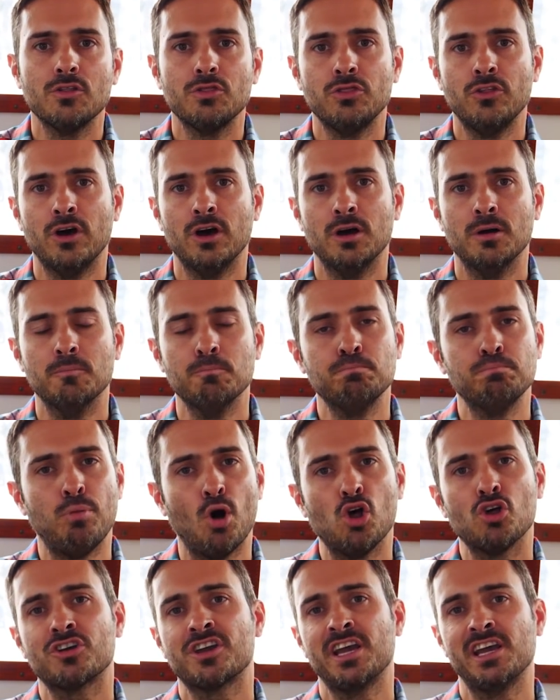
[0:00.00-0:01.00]
The
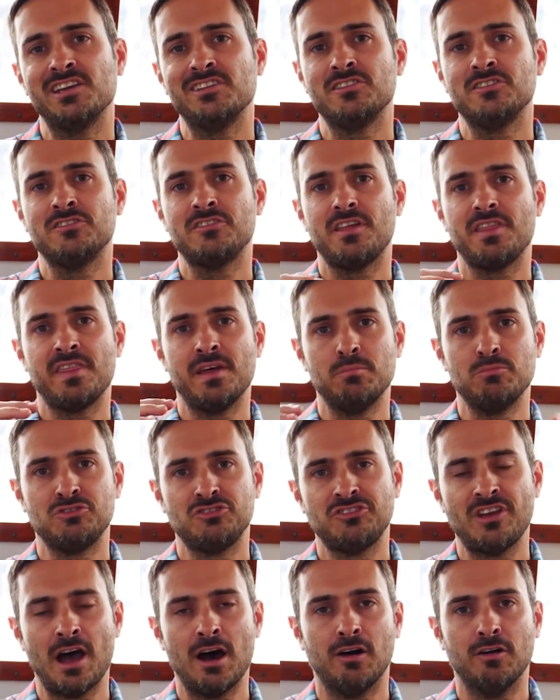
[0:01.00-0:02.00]
bulkheads
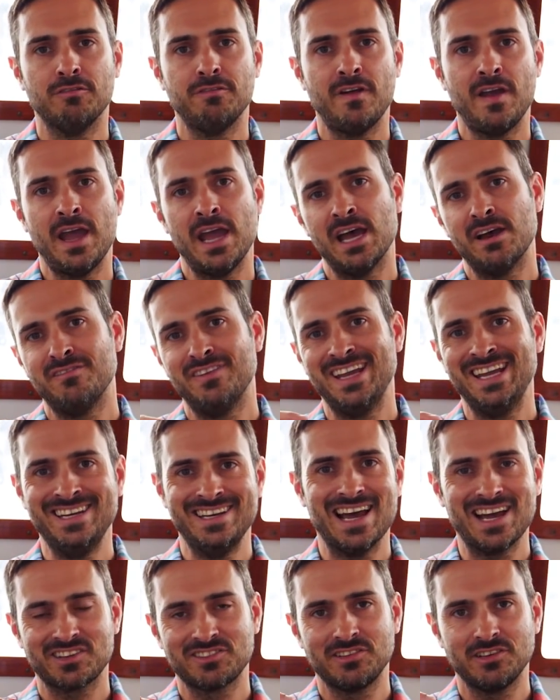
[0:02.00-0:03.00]
themselves have
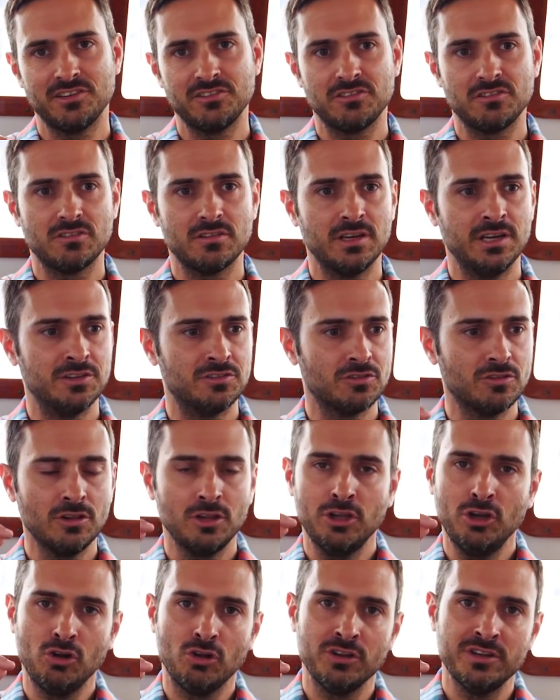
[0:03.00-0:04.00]
indexes. It's
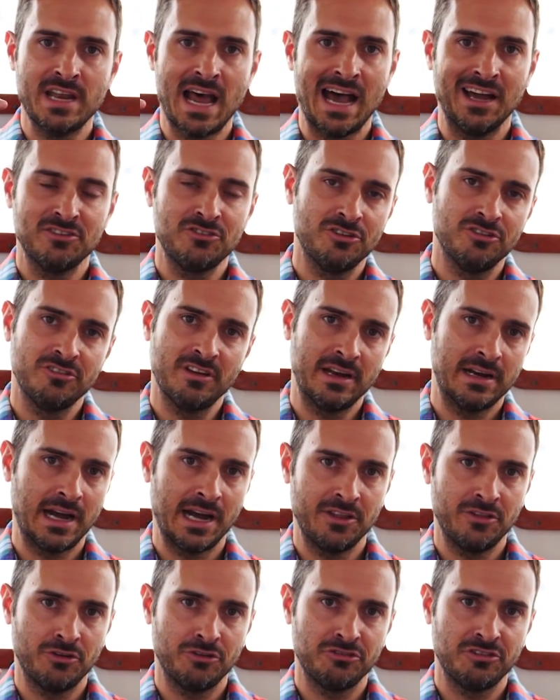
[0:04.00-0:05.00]
little notches on
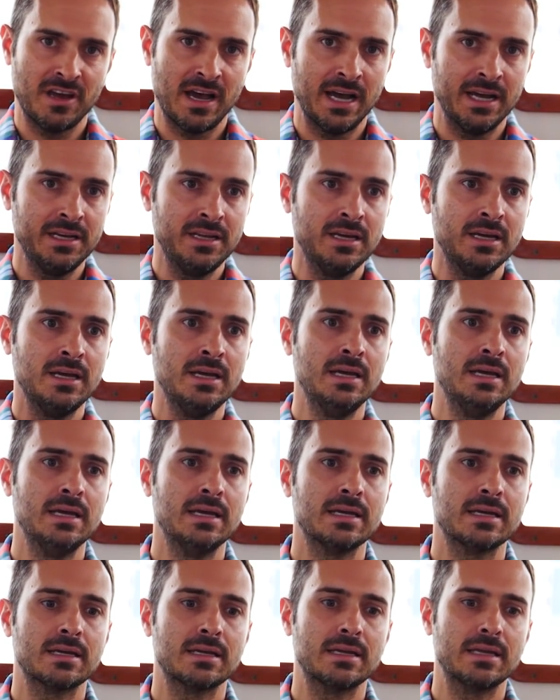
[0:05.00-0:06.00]
either side
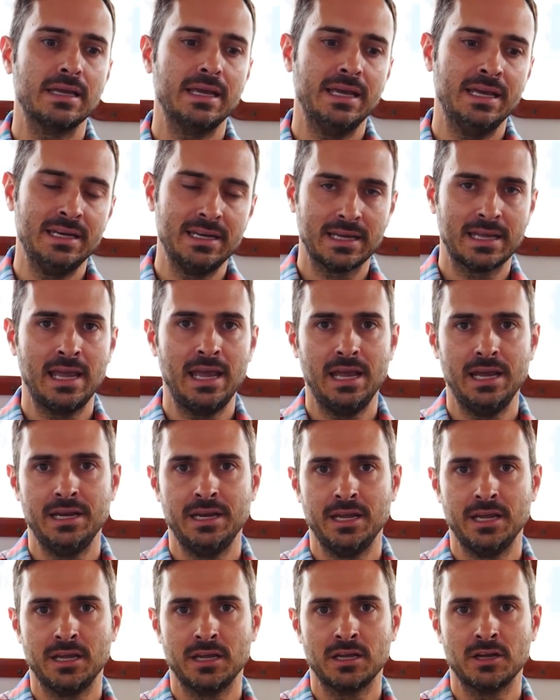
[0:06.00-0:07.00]

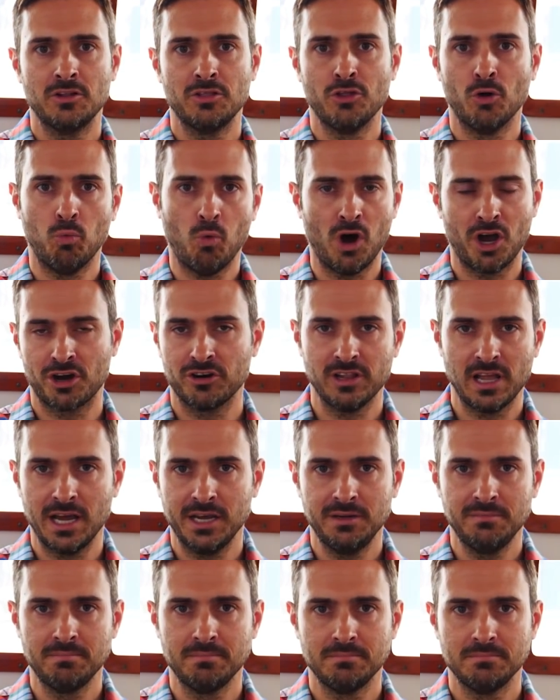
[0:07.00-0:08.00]
indicating the
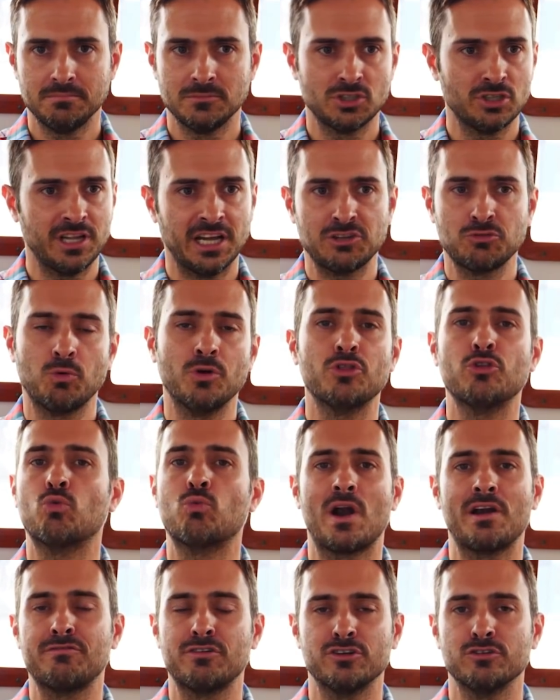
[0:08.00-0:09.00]
waterline. So that's what the
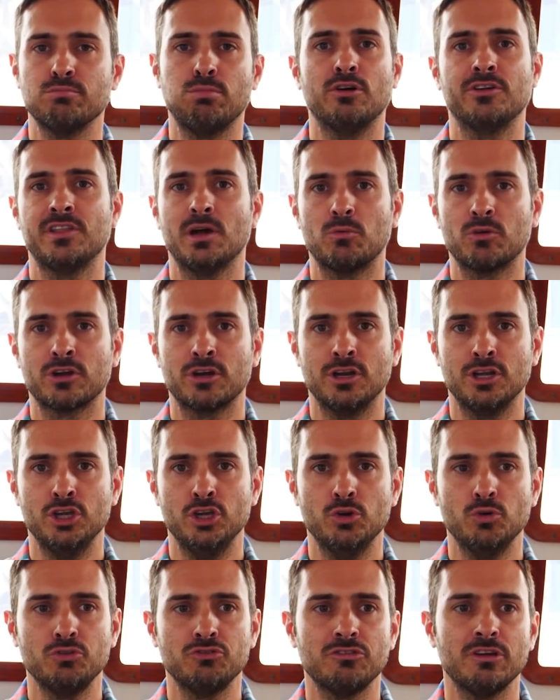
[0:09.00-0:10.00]
reference point that we're going to
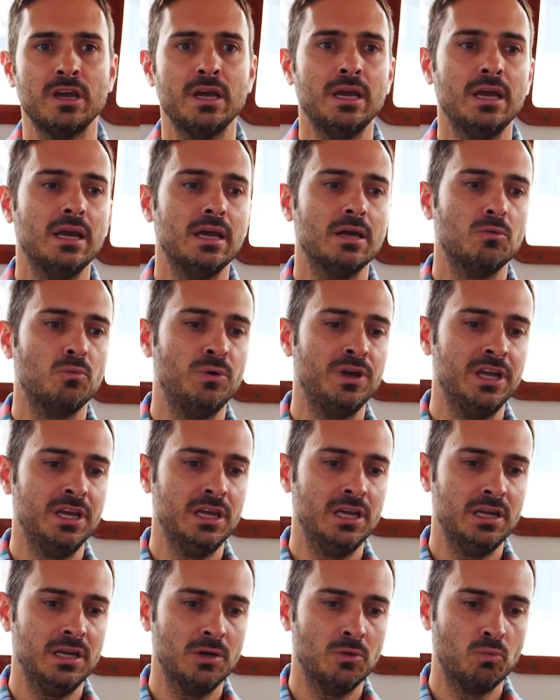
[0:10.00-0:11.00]
use.
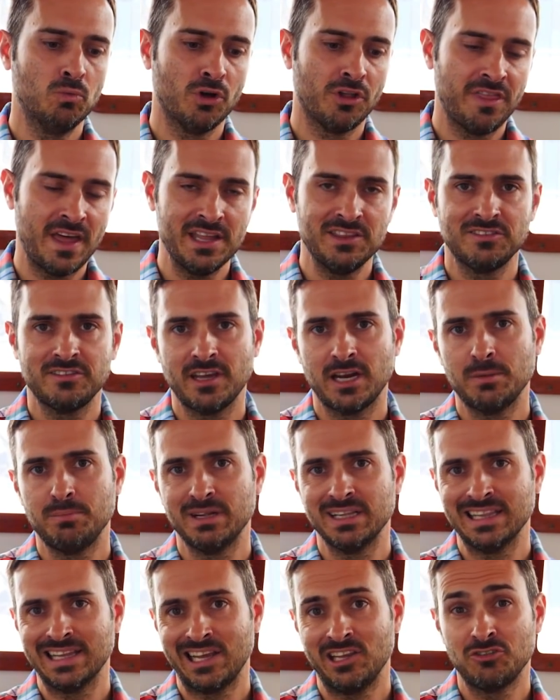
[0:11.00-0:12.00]
We will then set up a
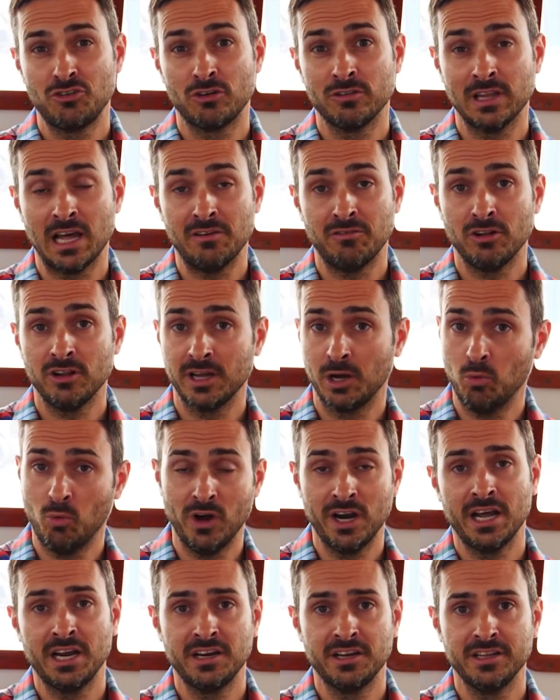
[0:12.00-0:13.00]
laser level at
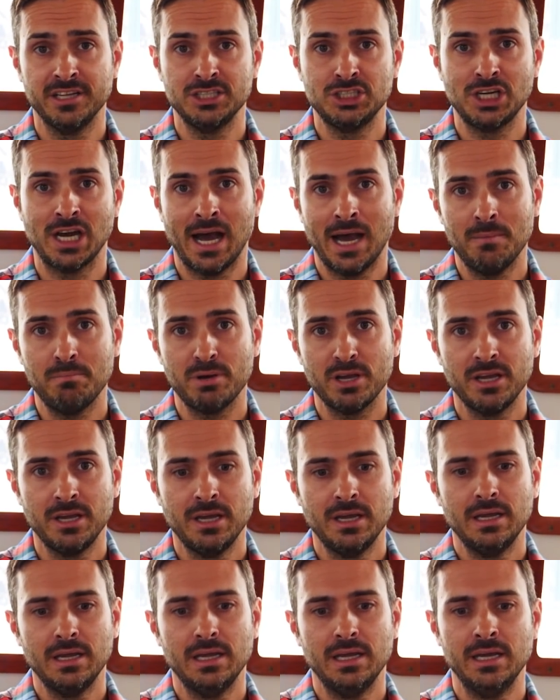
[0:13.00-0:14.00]
one end of the shop,
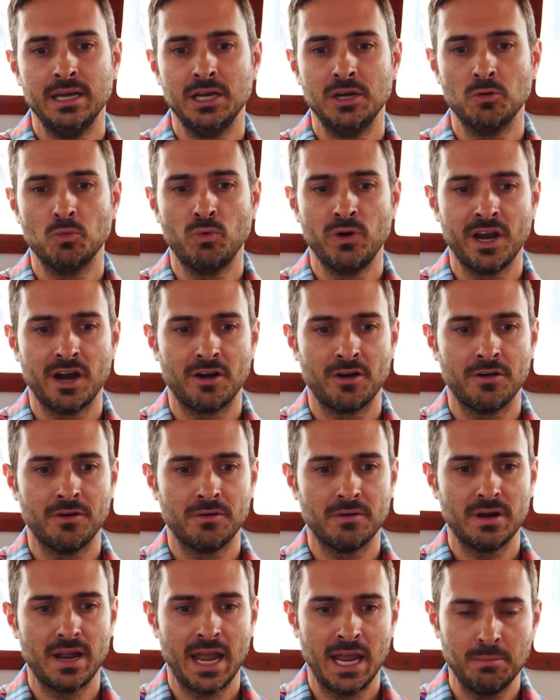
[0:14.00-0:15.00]
and we are
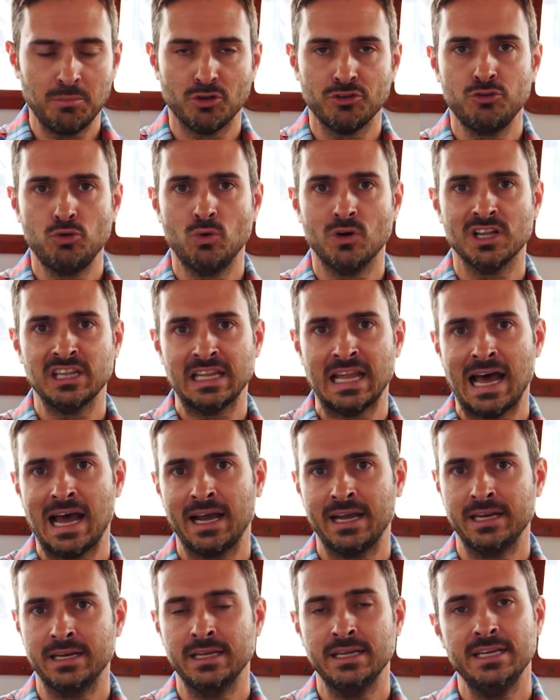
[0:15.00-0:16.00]
able to
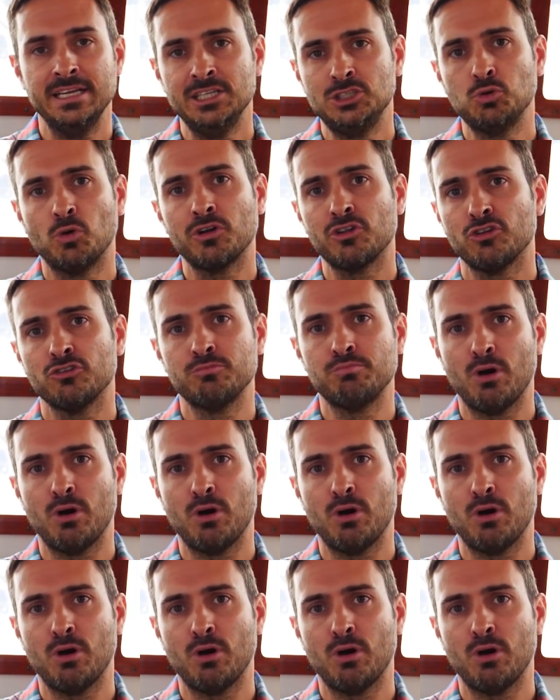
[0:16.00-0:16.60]
align each one of those